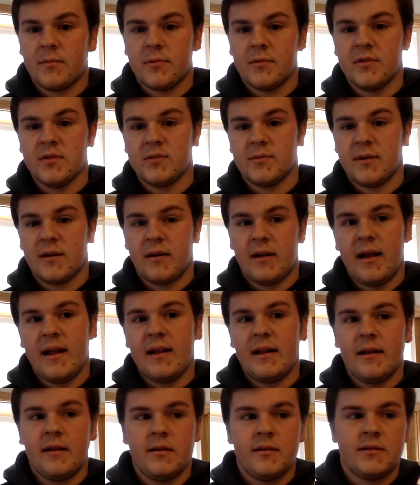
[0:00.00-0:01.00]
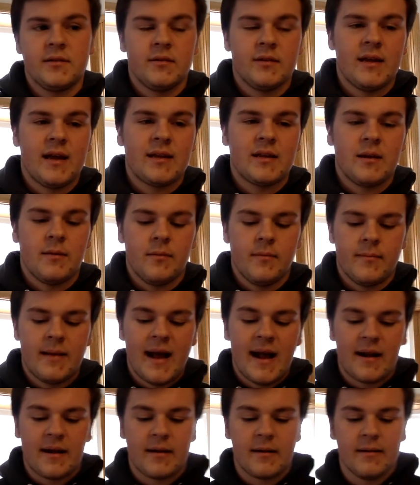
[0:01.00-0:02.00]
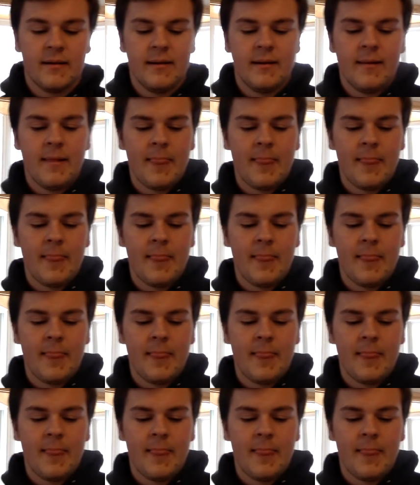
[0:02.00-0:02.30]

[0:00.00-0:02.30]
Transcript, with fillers: Bruins were in it until that double minor.